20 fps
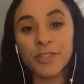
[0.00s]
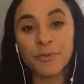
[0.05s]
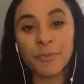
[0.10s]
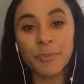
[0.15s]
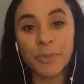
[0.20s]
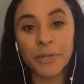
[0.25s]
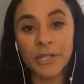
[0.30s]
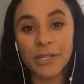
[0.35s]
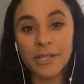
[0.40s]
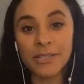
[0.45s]
of
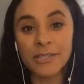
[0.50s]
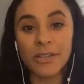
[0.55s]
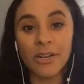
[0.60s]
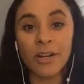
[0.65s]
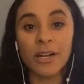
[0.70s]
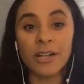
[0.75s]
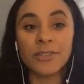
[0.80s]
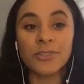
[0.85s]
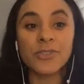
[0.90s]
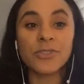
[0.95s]
books
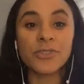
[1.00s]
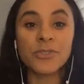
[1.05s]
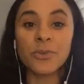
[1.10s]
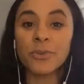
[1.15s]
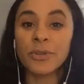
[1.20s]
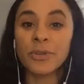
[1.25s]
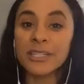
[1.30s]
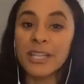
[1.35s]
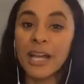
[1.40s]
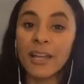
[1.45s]
on
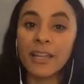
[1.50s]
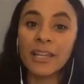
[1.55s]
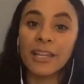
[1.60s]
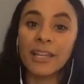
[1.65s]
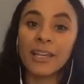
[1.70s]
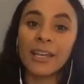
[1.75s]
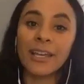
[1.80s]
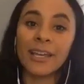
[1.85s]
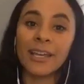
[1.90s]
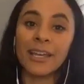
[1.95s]

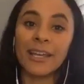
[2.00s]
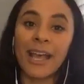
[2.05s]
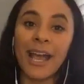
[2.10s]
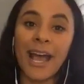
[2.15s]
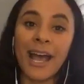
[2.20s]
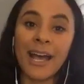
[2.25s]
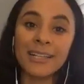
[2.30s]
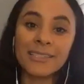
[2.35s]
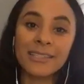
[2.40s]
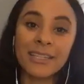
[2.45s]
storytelling and
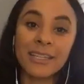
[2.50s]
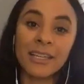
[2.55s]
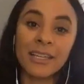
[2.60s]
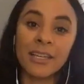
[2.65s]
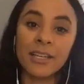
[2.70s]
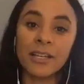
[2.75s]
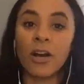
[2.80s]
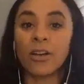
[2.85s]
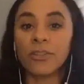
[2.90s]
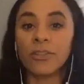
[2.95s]

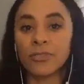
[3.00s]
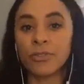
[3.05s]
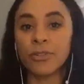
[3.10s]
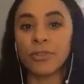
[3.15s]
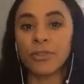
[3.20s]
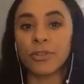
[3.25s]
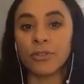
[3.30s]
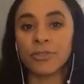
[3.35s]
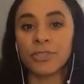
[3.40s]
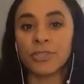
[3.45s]
asking and also
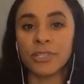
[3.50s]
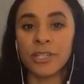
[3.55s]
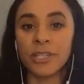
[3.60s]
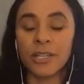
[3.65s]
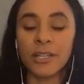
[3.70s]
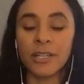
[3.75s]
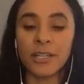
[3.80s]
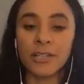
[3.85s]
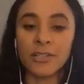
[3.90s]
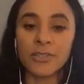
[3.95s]

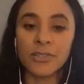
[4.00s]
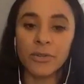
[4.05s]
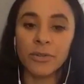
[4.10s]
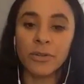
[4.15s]
negotiating.